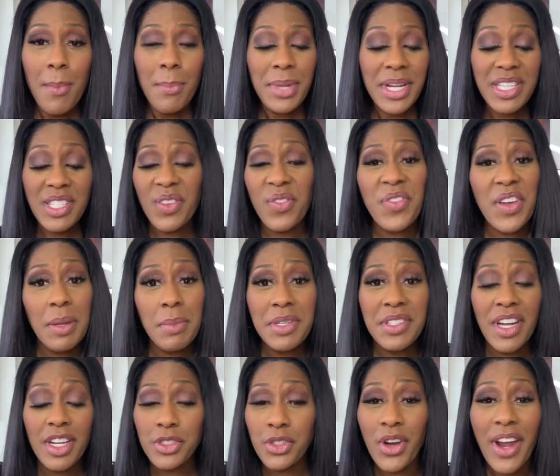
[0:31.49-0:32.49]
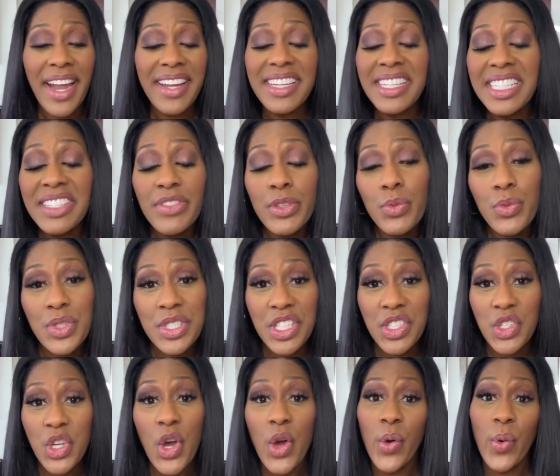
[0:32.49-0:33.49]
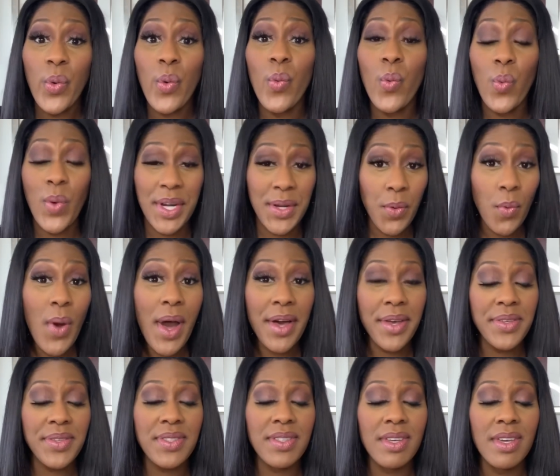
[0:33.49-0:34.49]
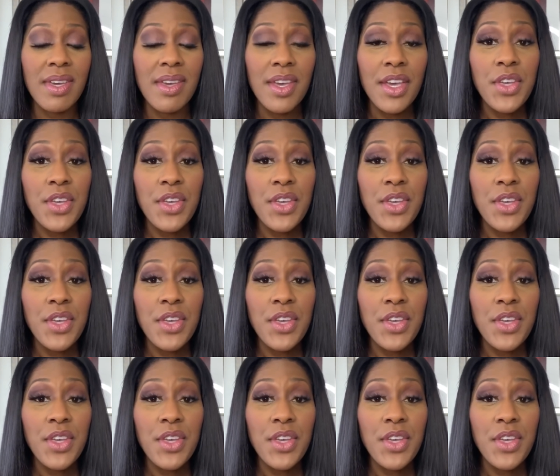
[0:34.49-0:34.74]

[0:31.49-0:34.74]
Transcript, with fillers: but as a family doctor, I didn't even really know what it was.